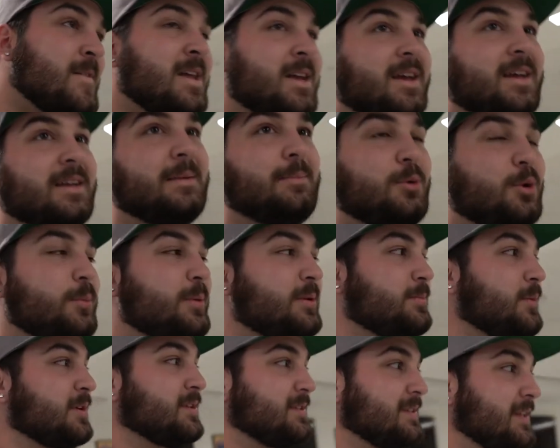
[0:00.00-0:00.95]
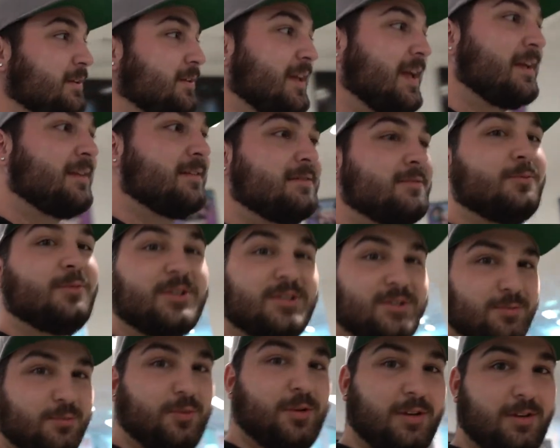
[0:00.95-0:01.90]
and he blew up his boss's Hellcat, which
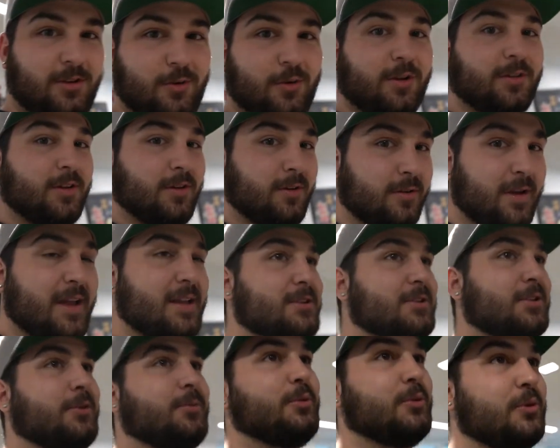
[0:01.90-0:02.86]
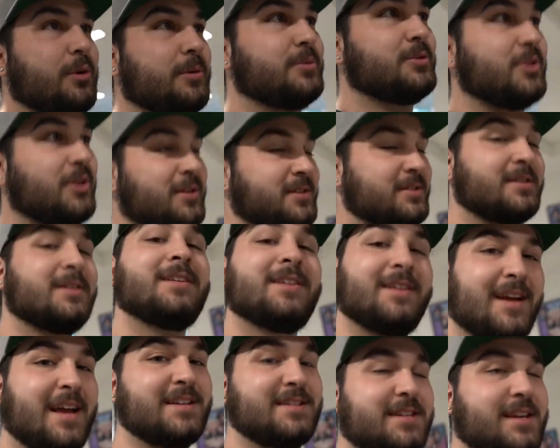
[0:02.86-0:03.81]
we, you all know Angelo blew up Shaan's
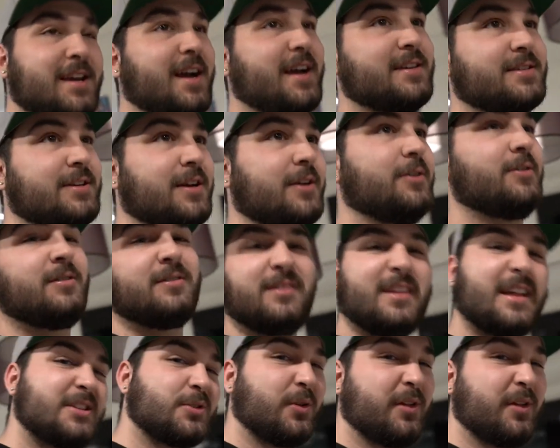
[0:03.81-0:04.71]
STI, so that's